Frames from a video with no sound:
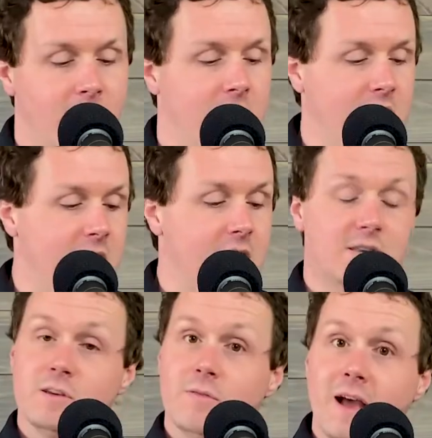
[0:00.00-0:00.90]
And
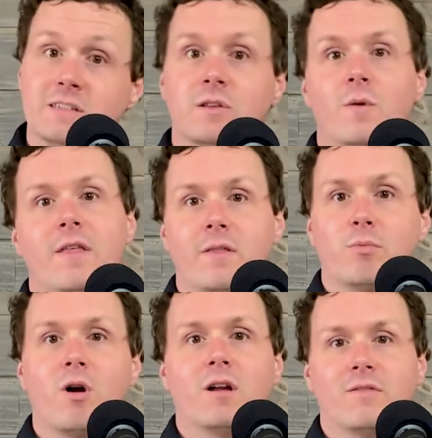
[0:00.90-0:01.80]
so that's the way that the
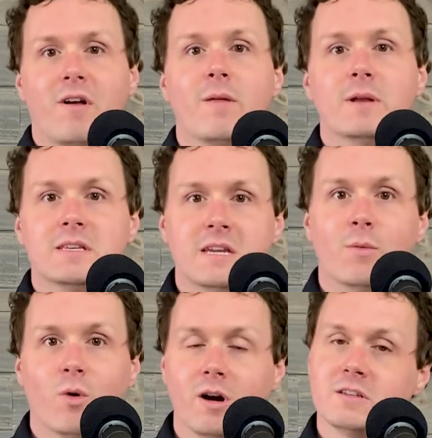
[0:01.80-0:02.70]
product development
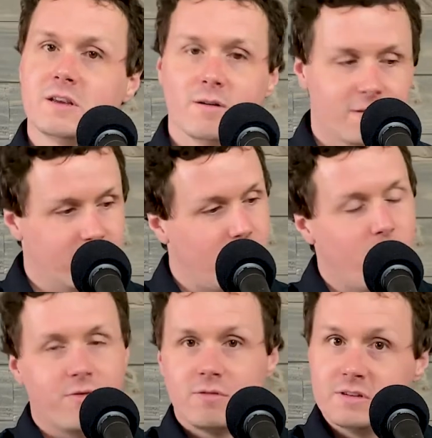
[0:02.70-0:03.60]
team works. They're
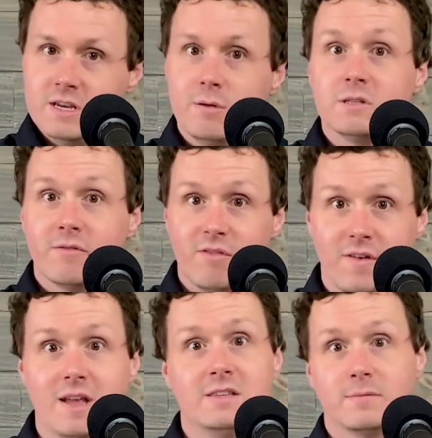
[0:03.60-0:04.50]
going through a sequence of
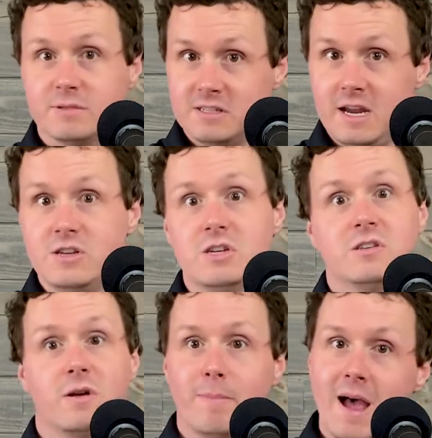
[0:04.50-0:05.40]
events, some
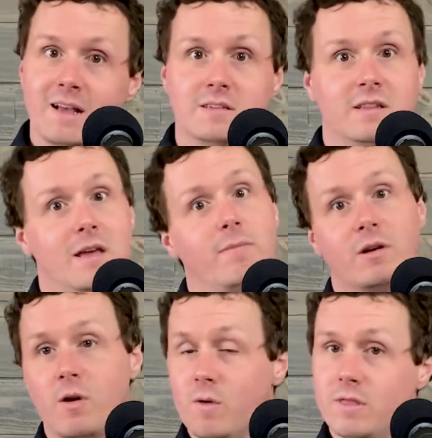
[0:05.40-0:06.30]
stages, they're passing them, they're
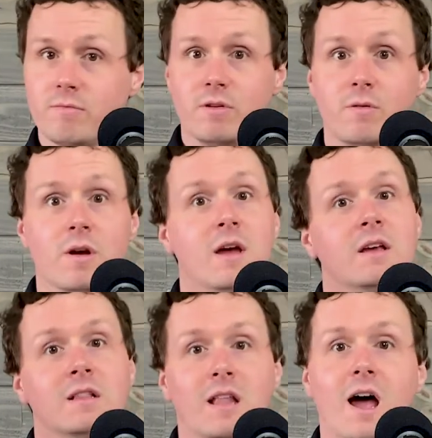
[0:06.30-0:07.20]
going through
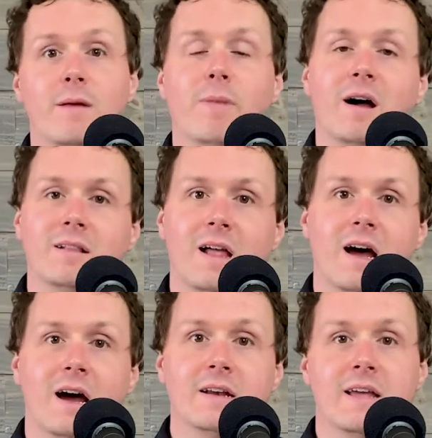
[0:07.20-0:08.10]
line by
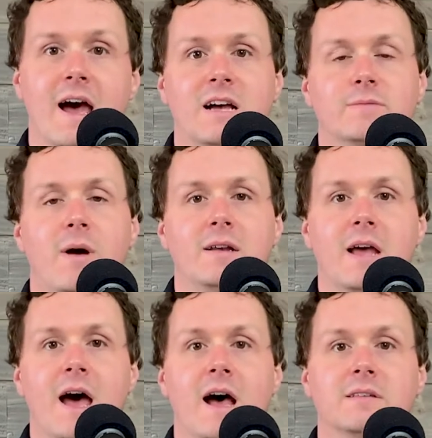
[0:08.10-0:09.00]
line, task by
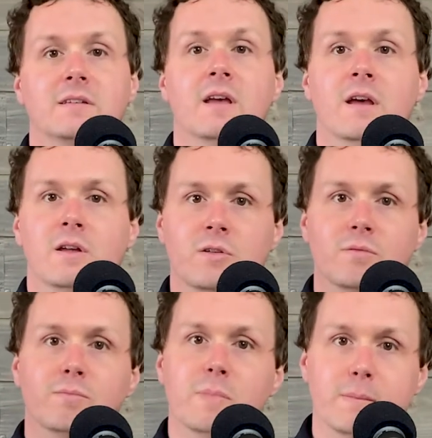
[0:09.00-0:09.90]
task
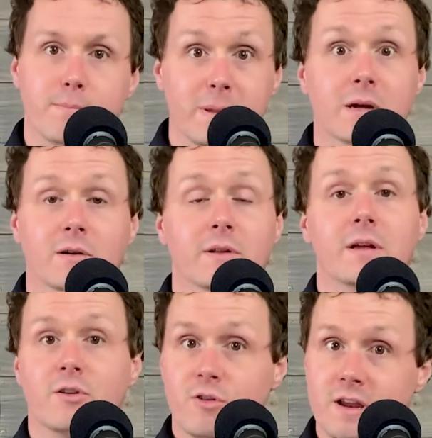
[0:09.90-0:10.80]
to
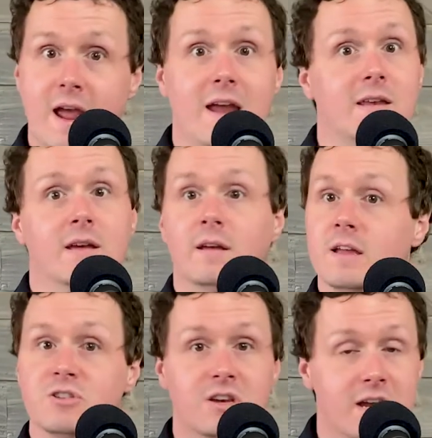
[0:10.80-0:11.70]
build, create,
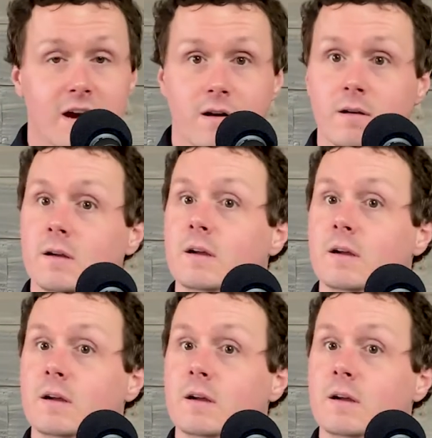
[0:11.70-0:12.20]
engineer